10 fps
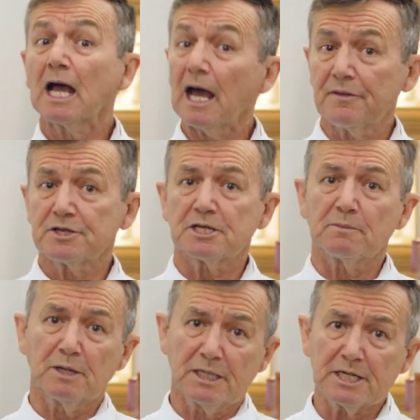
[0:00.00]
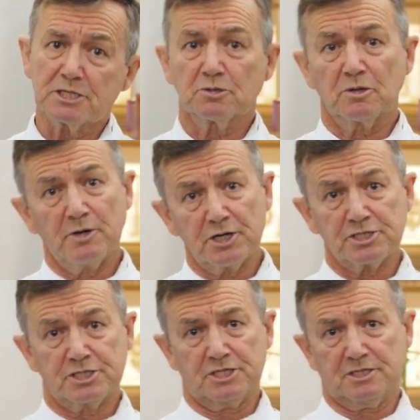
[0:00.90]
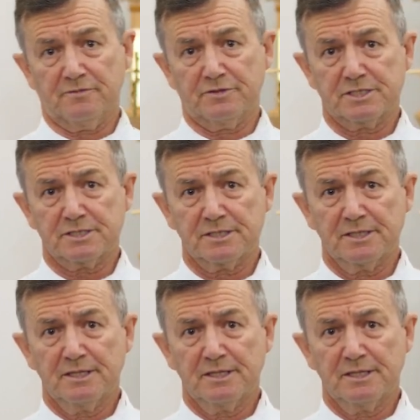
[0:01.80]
others in police or emergency services.